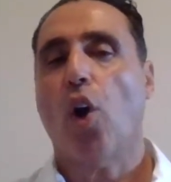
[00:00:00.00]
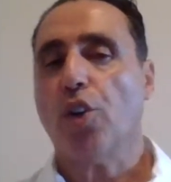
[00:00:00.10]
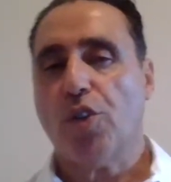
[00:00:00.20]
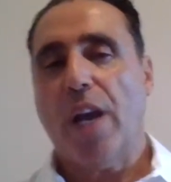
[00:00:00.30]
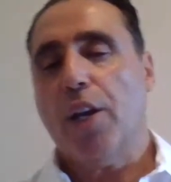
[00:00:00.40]

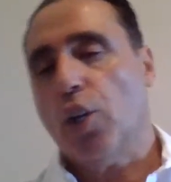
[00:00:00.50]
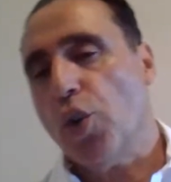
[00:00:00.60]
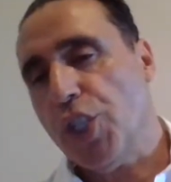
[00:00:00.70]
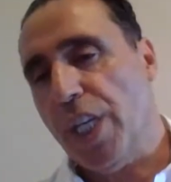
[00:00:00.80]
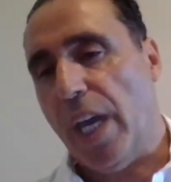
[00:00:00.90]
Or try to
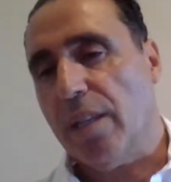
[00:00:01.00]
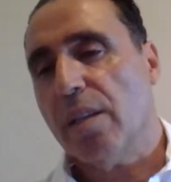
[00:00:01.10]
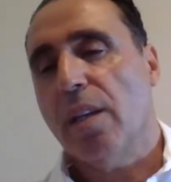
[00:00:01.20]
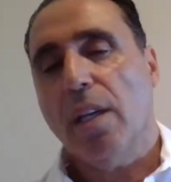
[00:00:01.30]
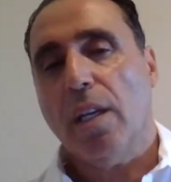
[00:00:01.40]

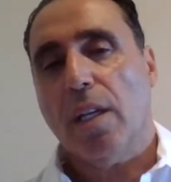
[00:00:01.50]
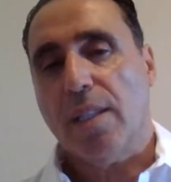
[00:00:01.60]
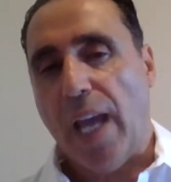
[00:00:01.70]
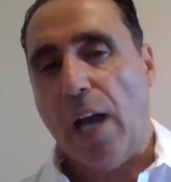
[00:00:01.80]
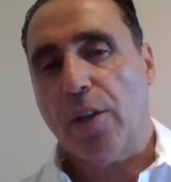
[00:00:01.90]
negotiate
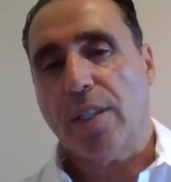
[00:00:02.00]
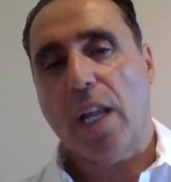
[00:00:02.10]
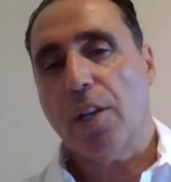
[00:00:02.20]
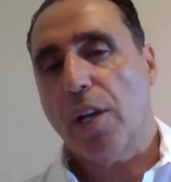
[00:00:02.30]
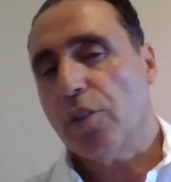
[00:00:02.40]
down and
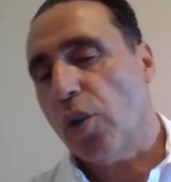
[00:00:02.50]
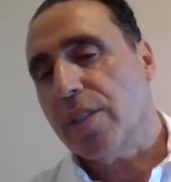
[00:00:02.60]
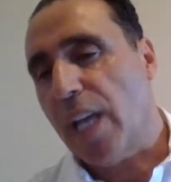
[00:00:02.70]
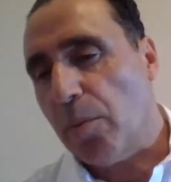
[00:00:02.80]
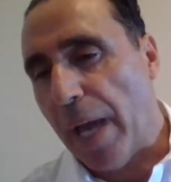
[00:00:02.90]
tell her, you know,
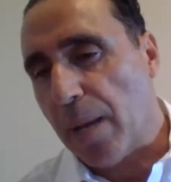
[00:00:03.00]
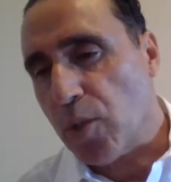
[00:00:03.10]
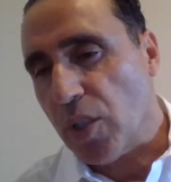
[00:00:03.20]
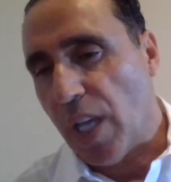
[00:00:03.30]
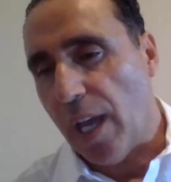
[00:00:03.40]
don't tell
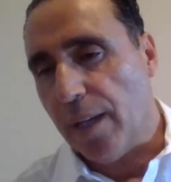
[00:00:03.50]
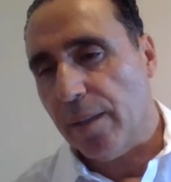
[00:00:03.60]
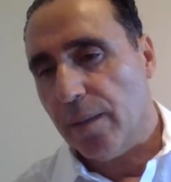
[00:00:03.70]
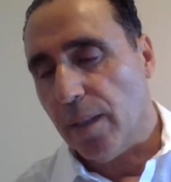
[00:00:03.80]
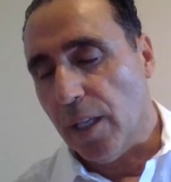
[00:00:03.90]
Madam
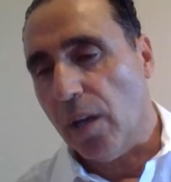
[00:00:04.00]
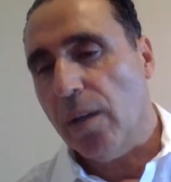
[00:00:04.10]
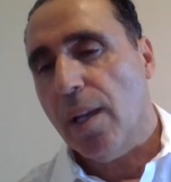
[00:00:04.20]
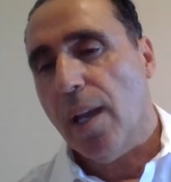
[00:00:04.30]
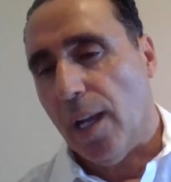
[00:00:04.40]
Suzanne, you
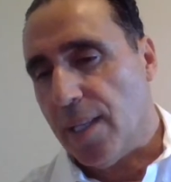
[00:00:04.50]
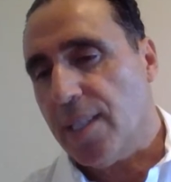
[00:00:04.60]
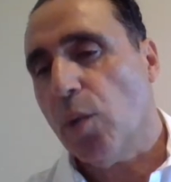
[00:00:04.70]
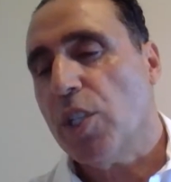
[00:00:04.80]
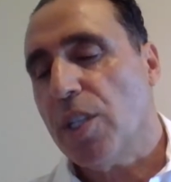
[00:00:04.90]
know, and
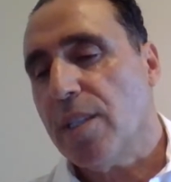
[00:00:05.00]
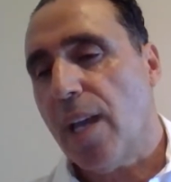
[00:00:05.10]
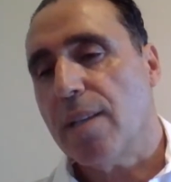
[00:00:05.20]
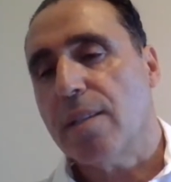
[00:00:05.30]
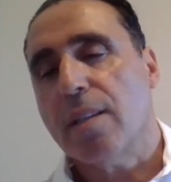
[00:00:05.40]
let's see what she
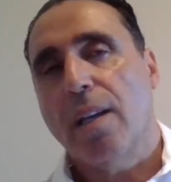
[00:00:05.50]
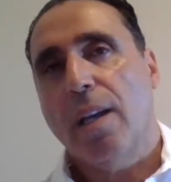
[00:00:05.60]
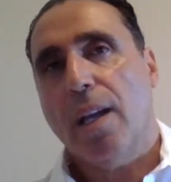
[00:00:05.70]
says.